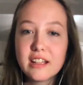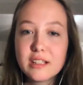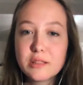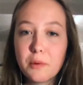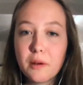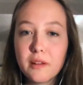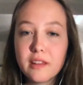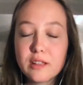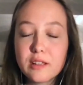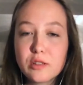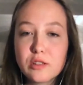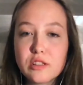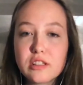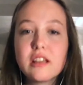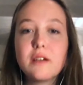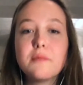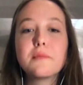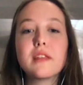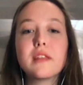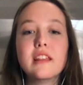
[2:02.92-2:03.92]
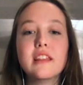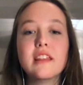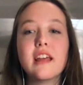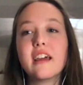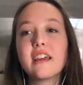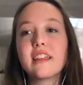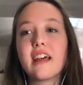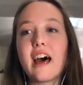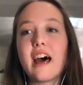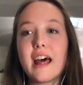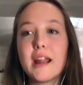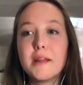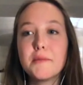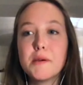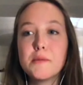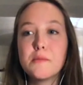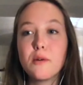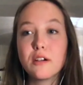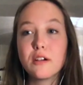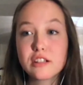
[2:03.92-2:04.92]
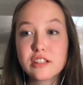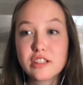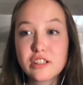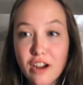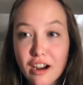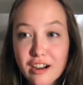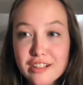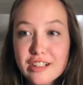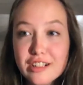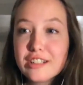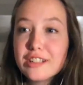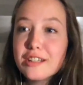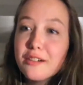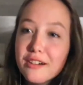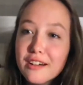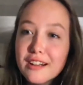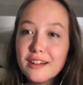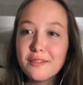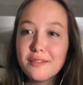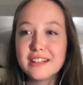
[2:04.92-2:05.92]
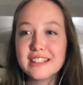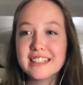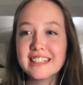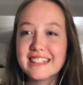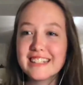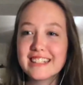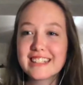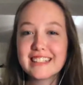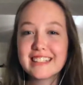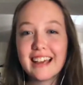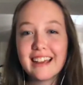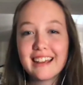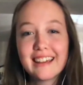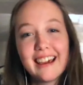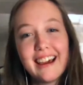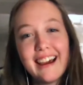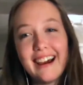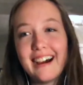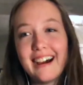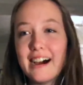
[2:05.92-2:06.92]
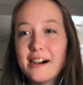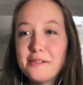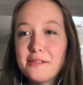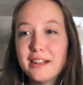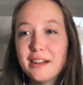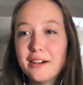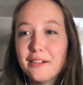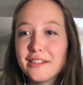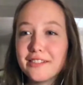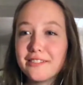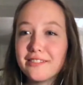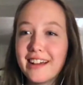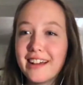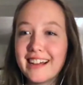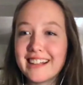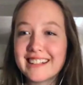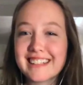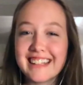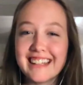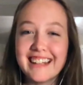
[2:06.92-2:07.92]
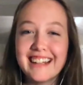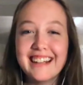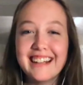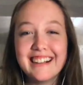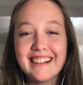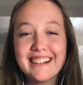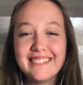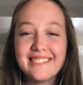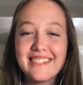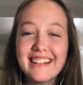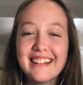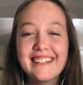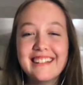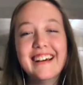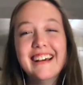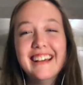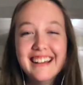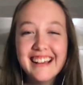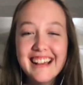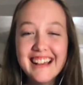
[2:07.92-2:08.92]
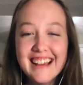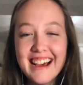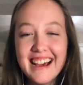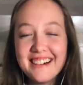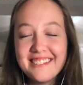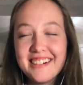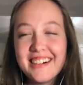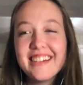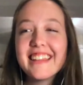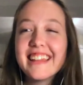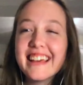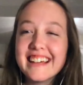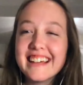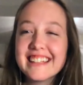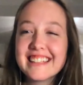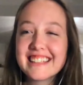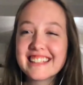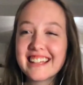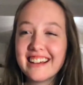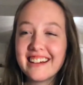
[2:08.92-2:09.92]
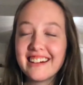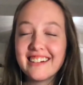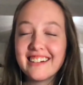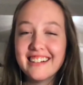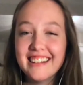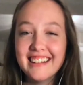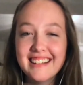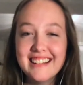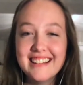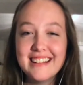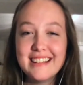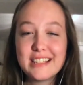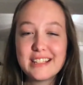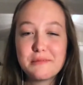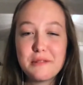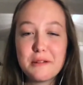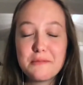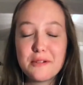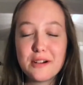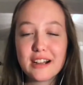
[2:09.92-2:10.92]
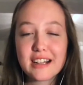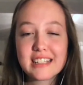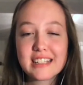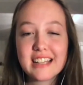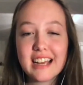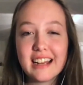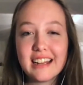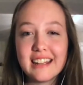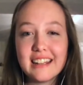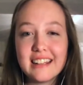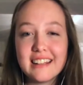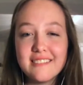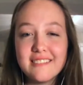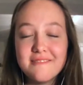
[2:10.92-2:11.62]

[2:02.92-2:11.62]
but this was something that had a bit more structure to it. It wasn't just how about you hold the flashlight here? How about this? So it was a bit more exciting.